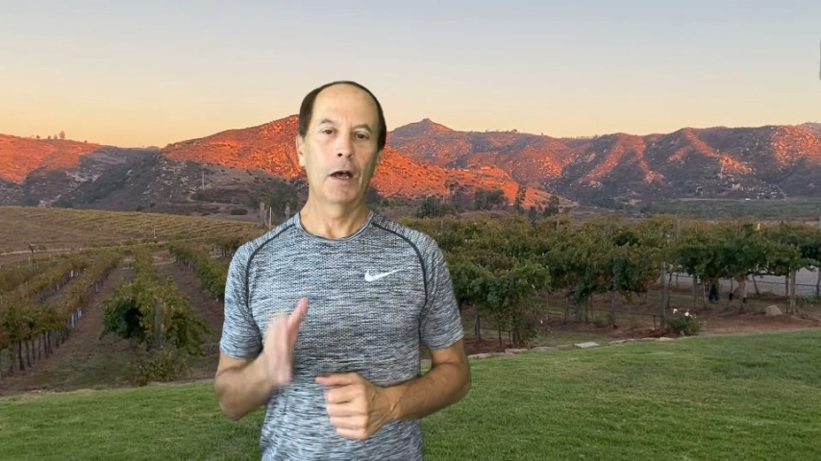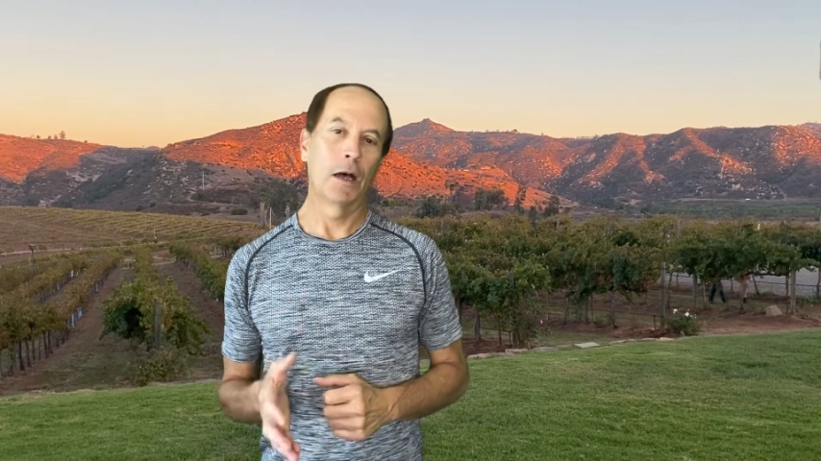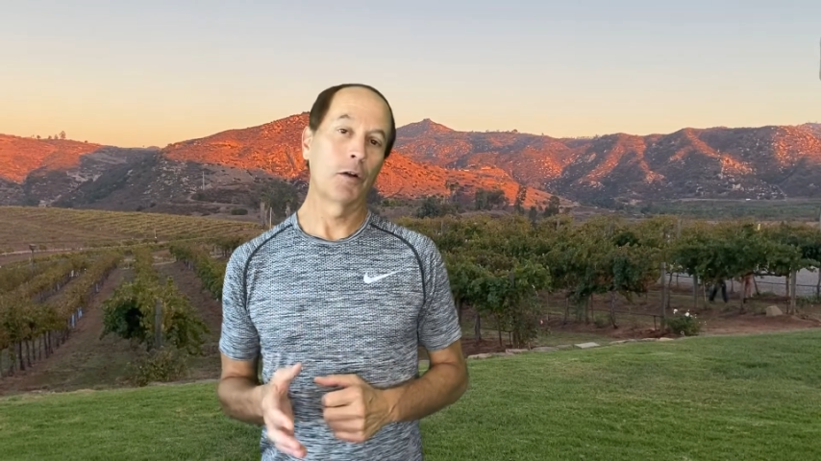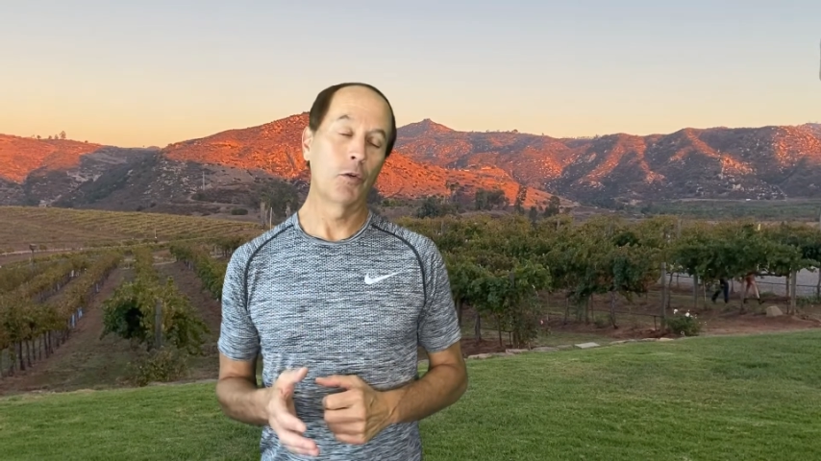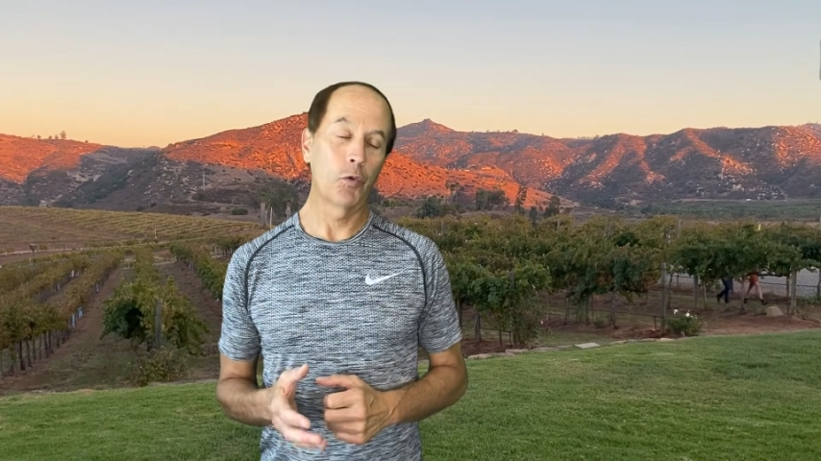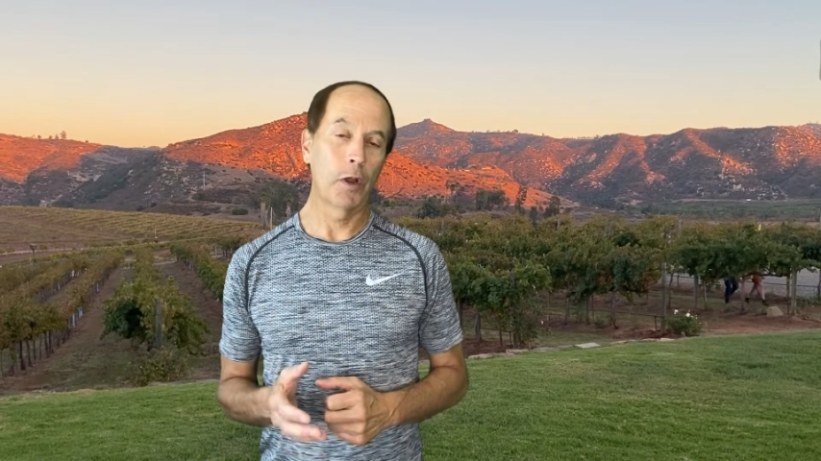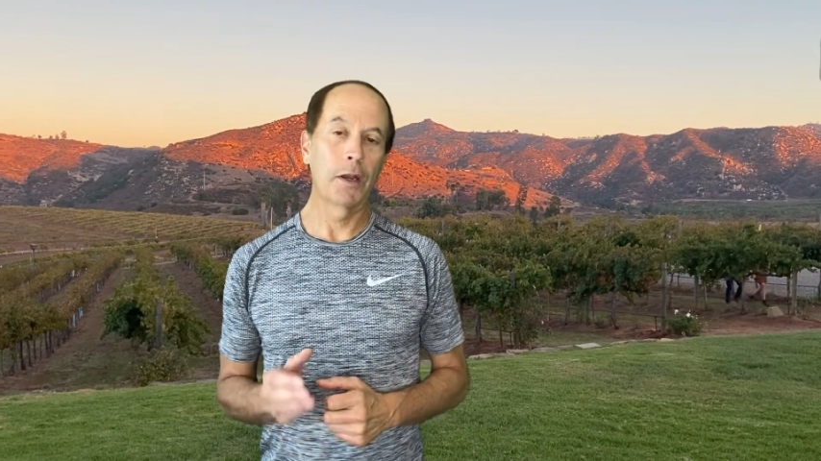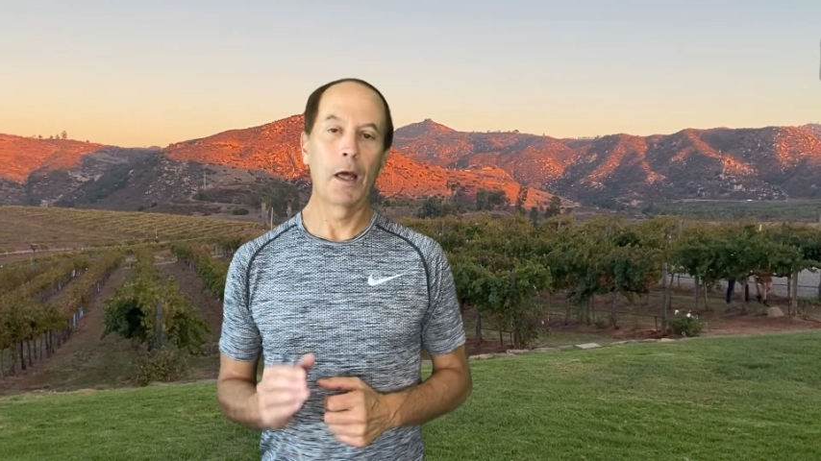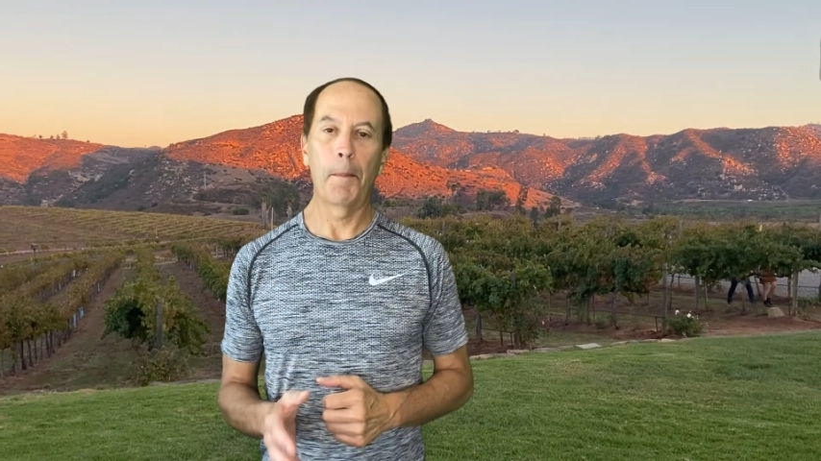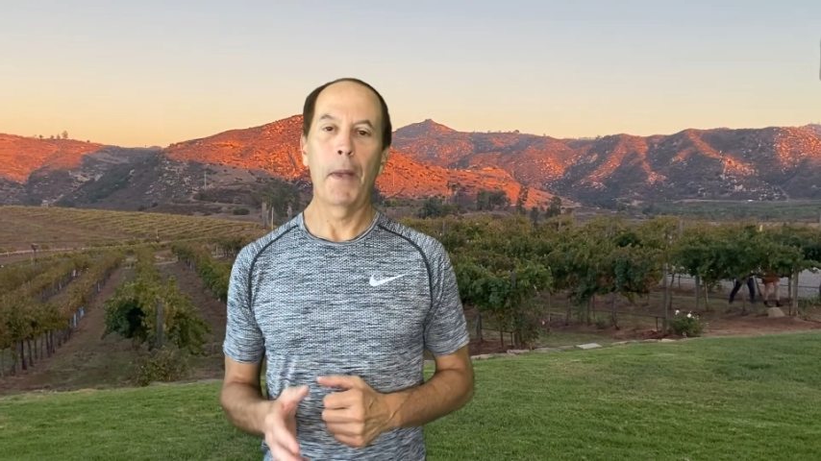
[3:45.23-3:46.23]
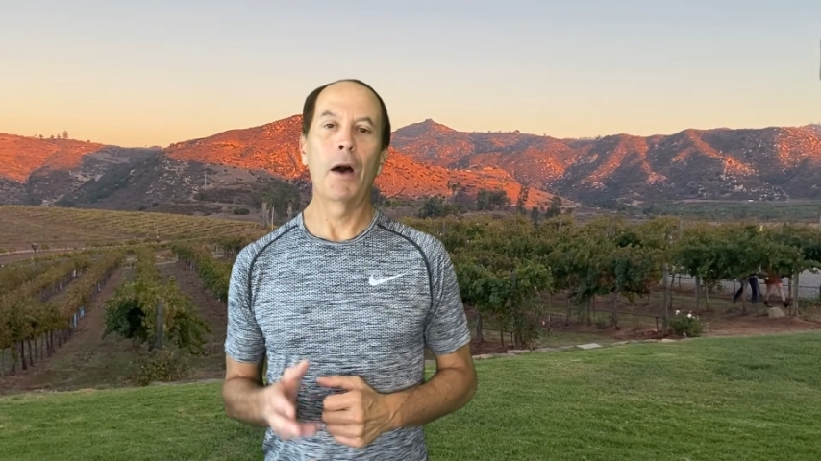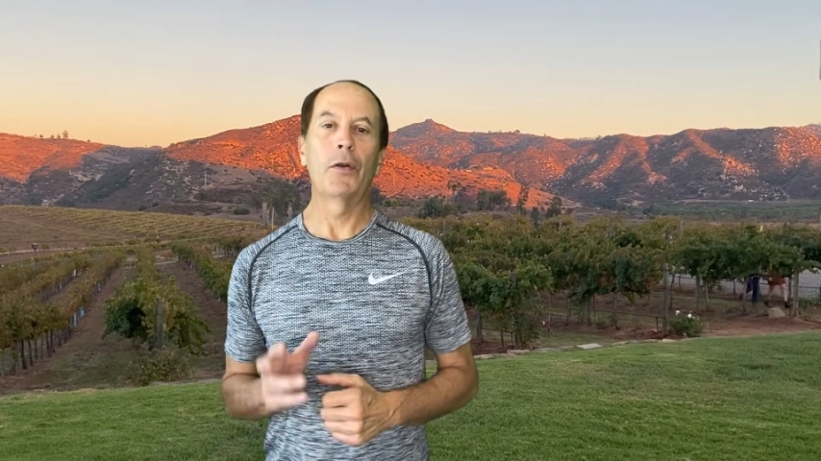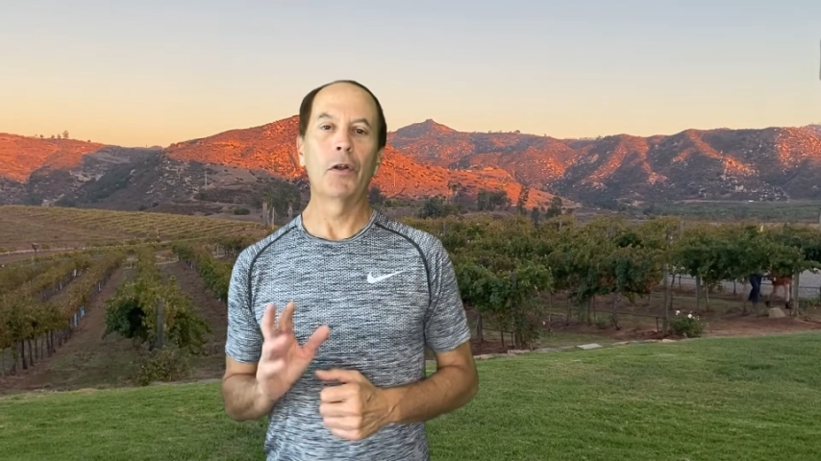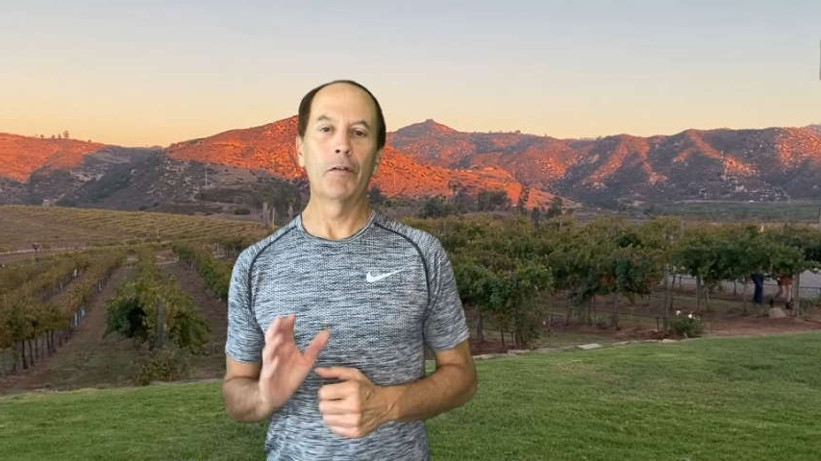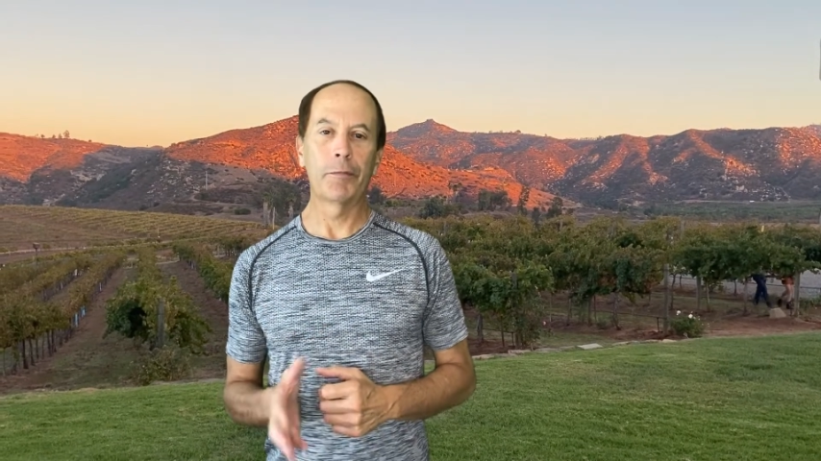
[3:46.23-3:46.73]
a great
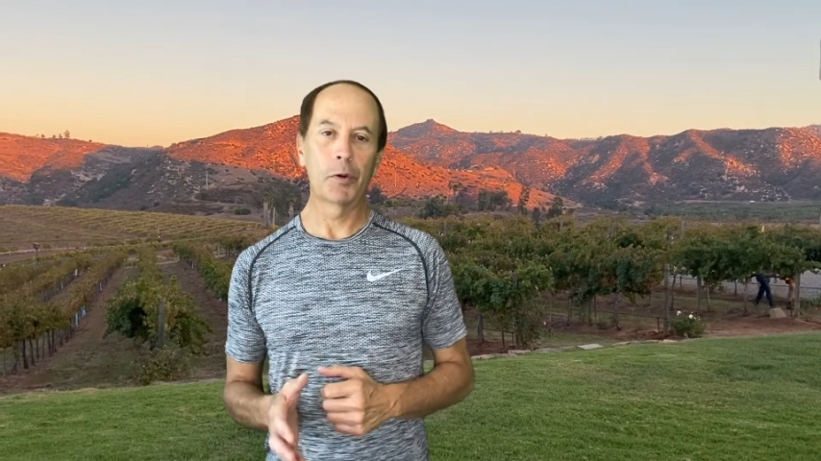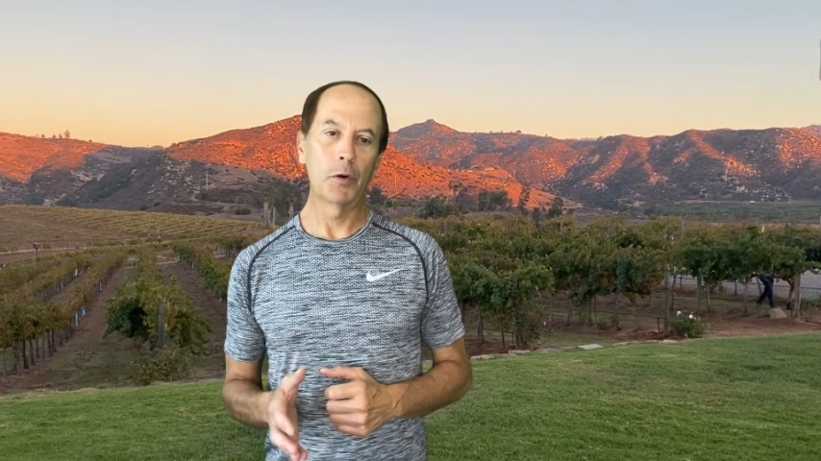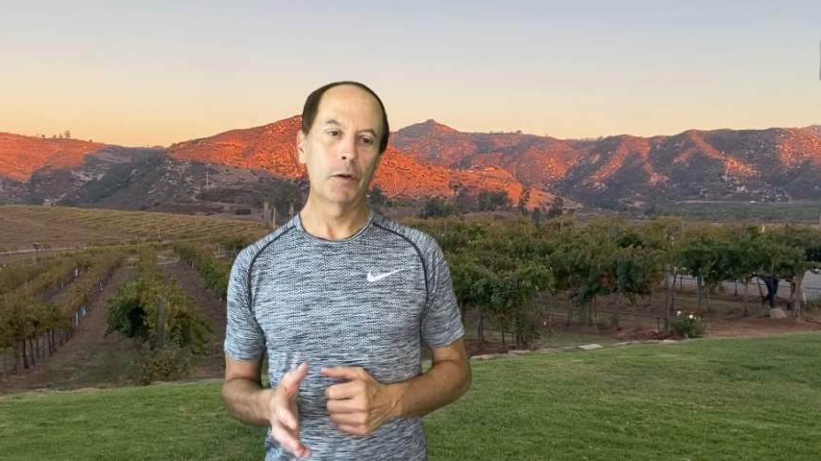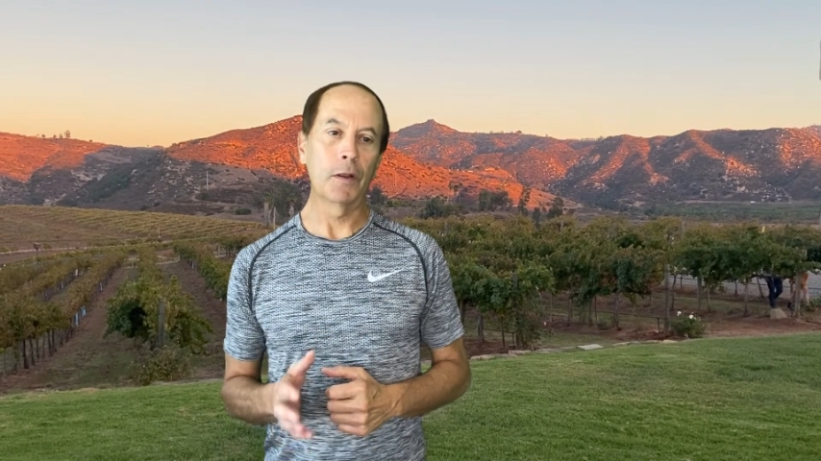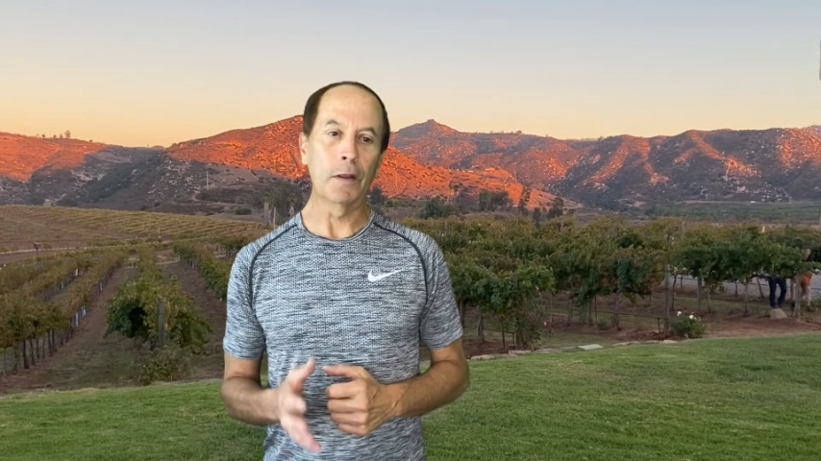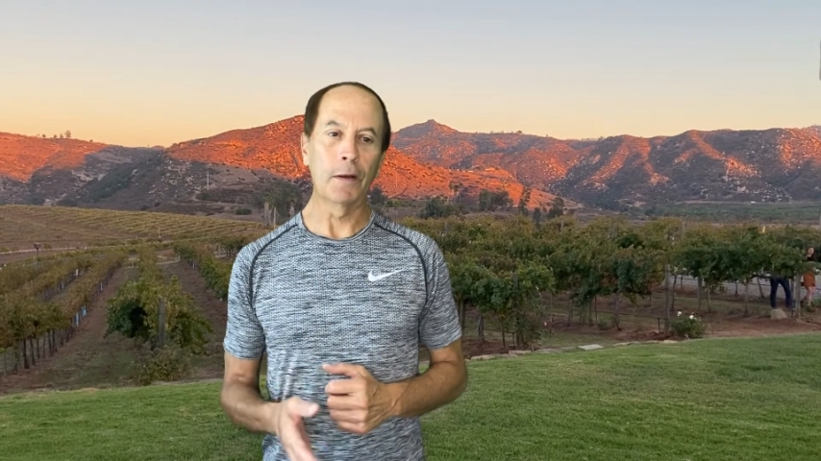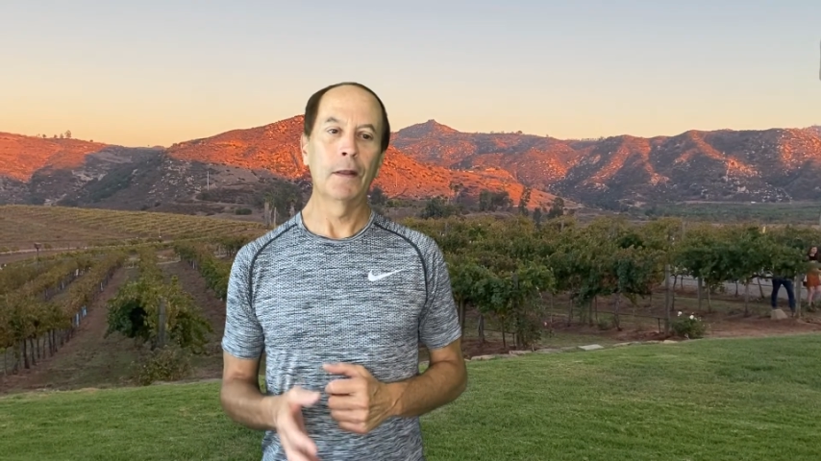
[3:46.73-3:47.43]
amount of protein.